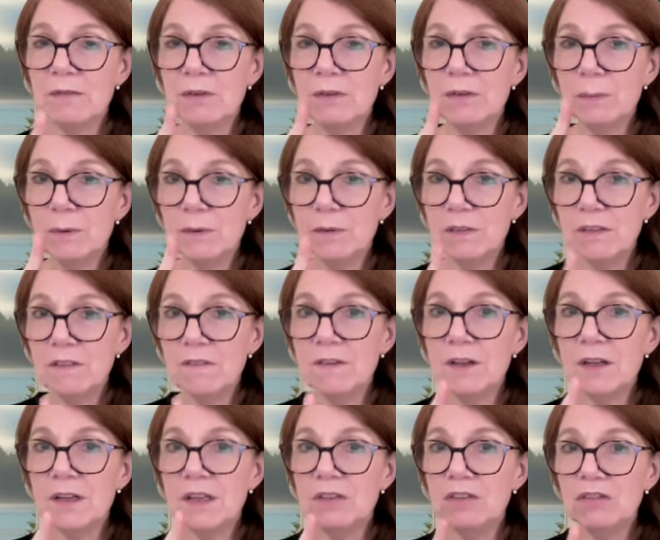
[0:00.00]
you
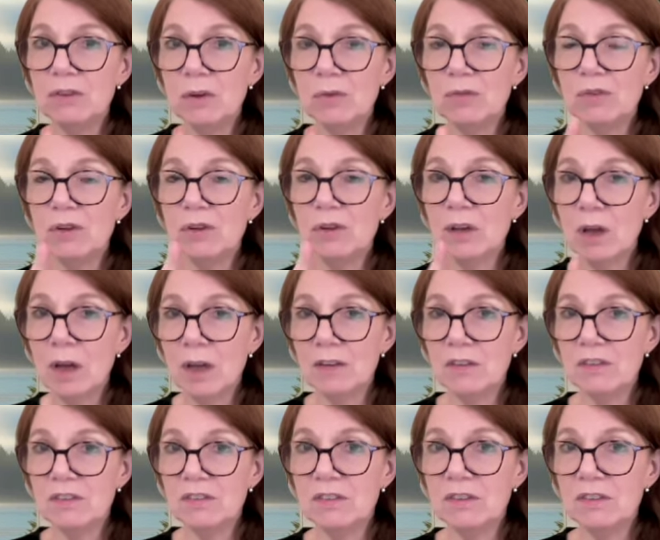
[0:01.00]
specifically chosen
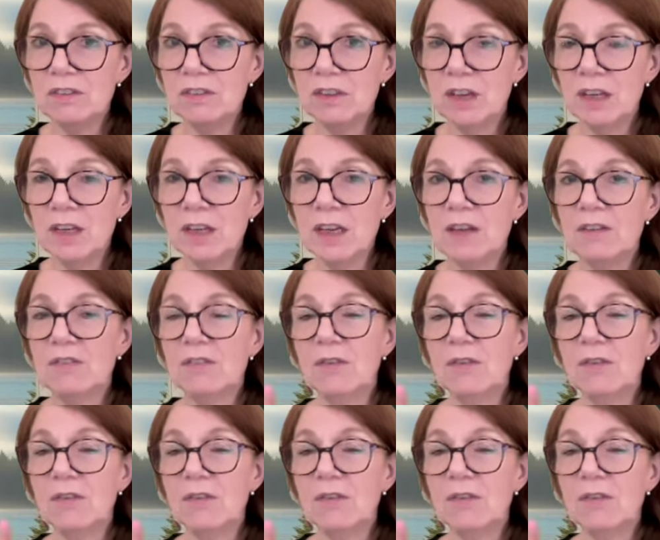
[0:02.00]
consciousness techniques